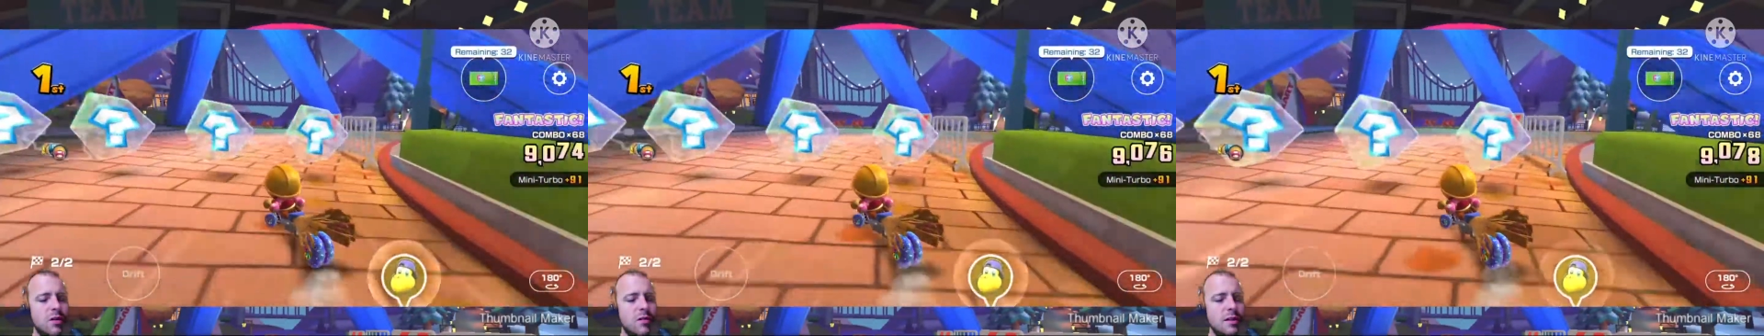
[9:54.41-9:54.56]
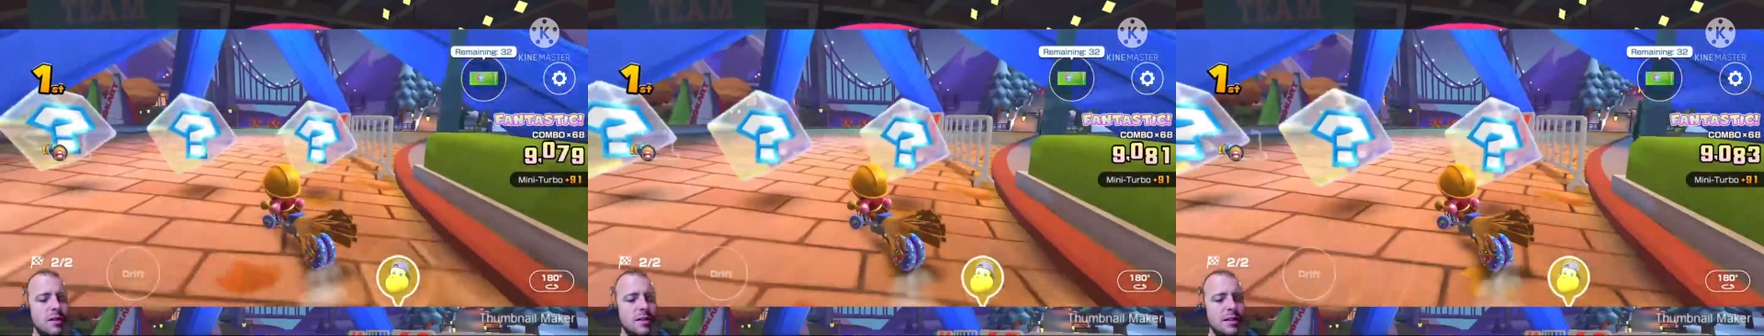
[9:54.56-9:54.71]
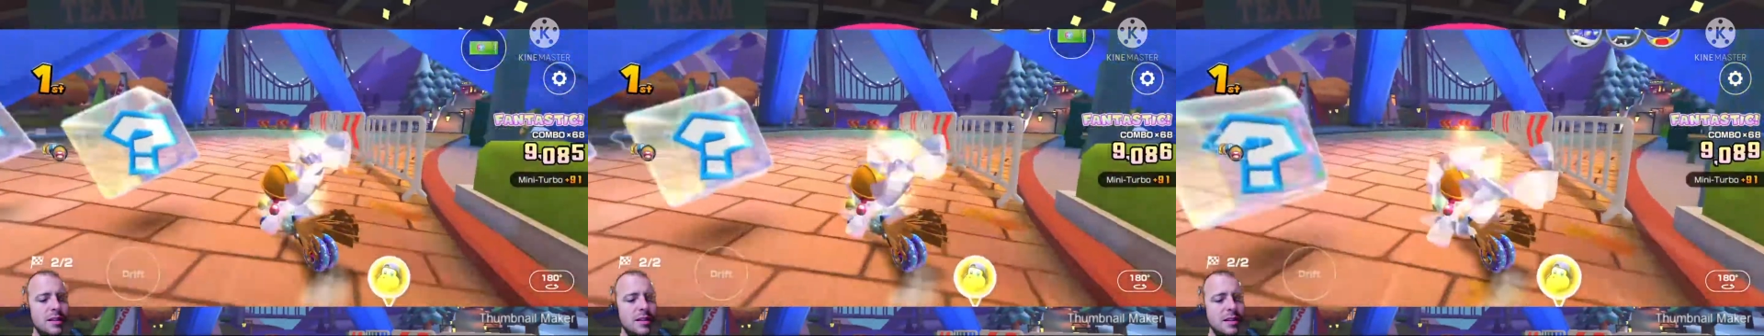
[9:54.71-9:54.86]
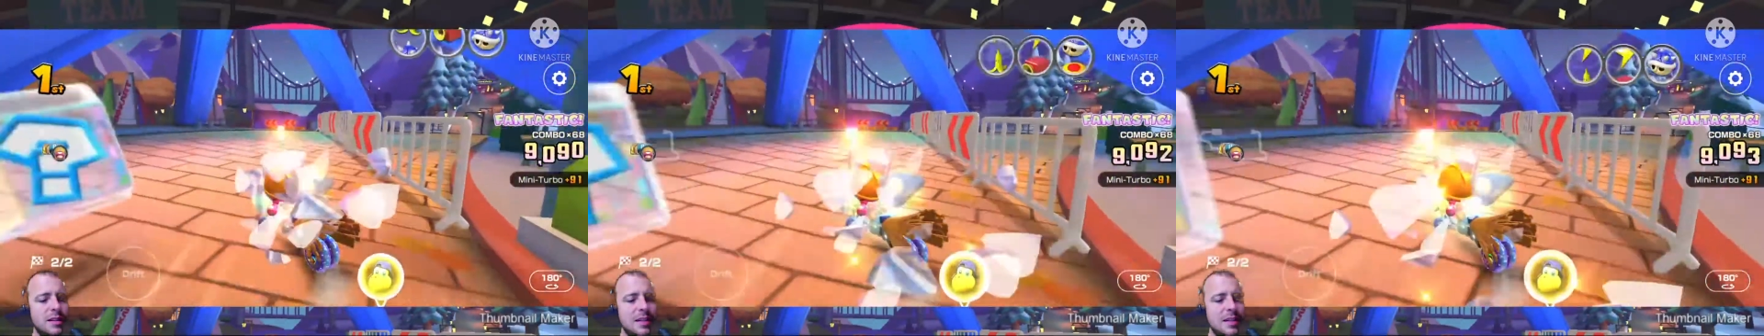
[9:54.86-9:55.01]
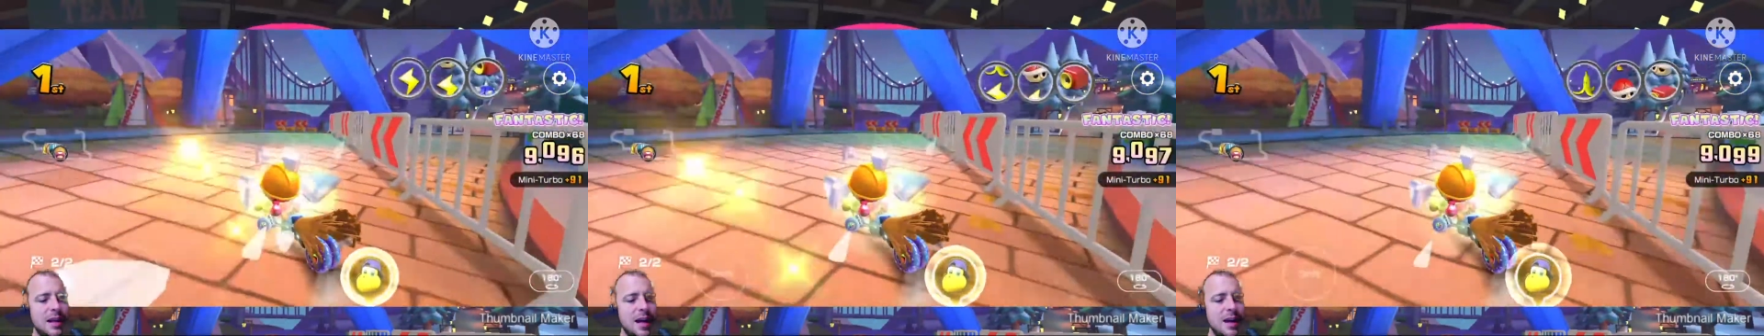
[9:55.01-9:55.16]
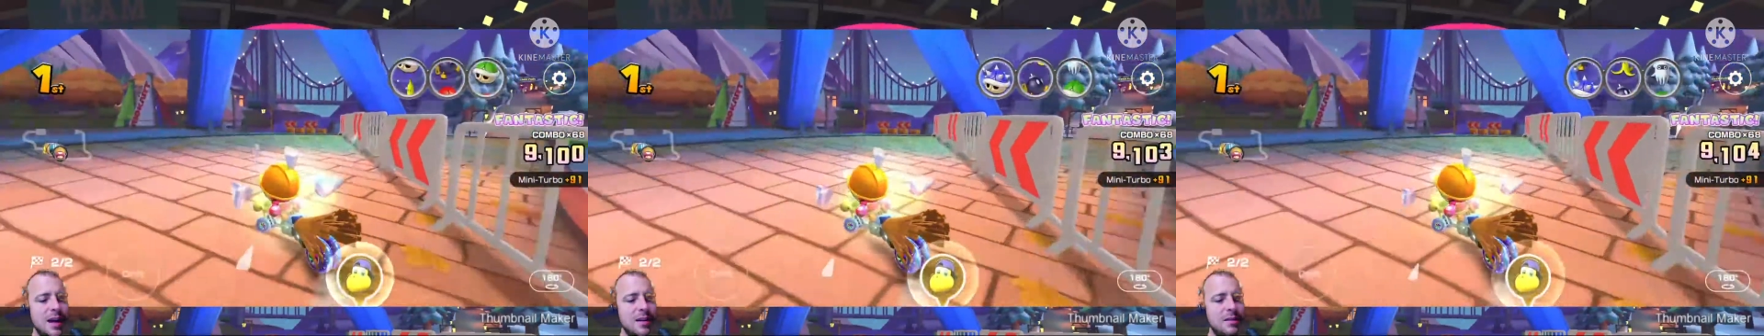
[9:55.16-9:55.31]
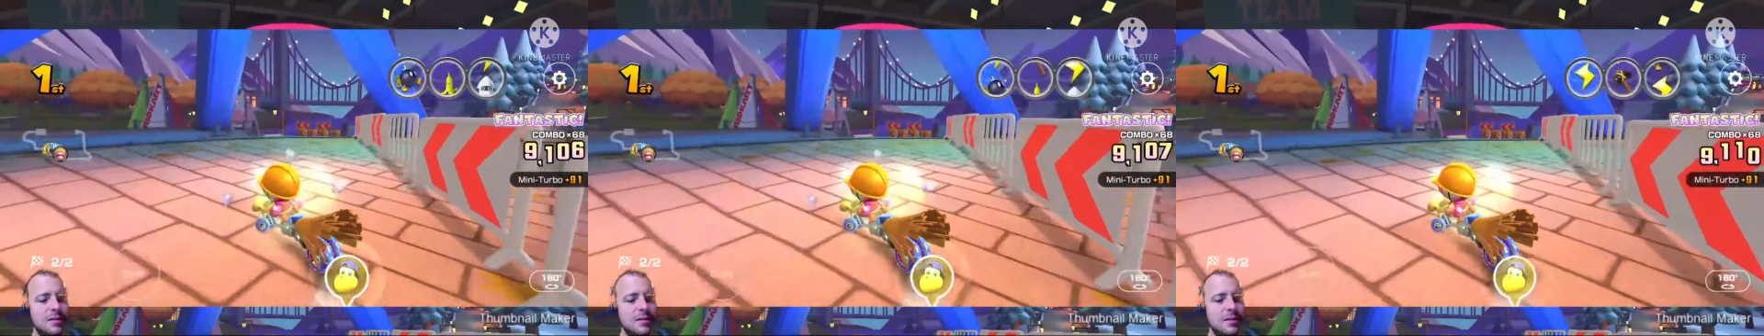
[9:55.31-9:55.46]
over to the
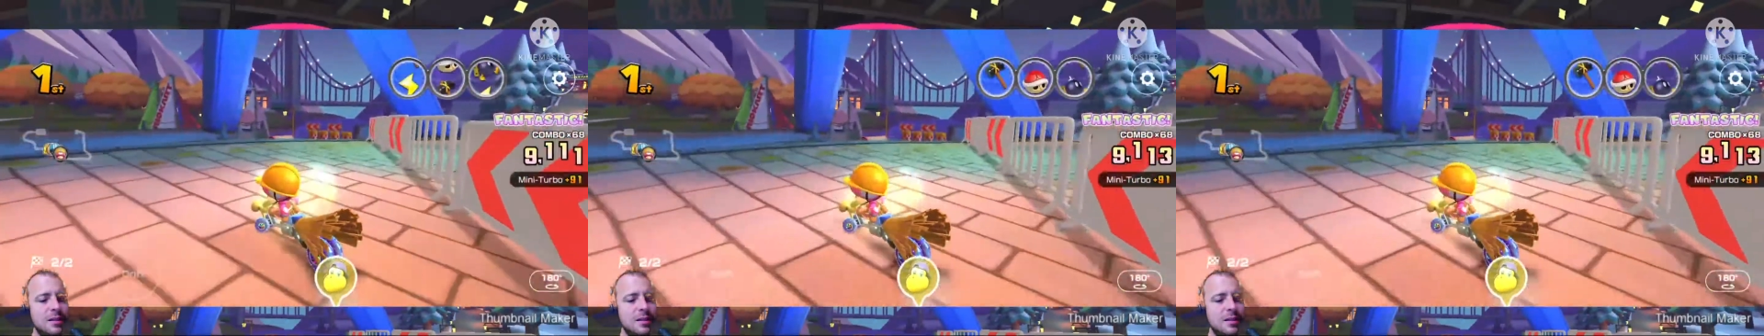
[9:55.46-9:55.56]
side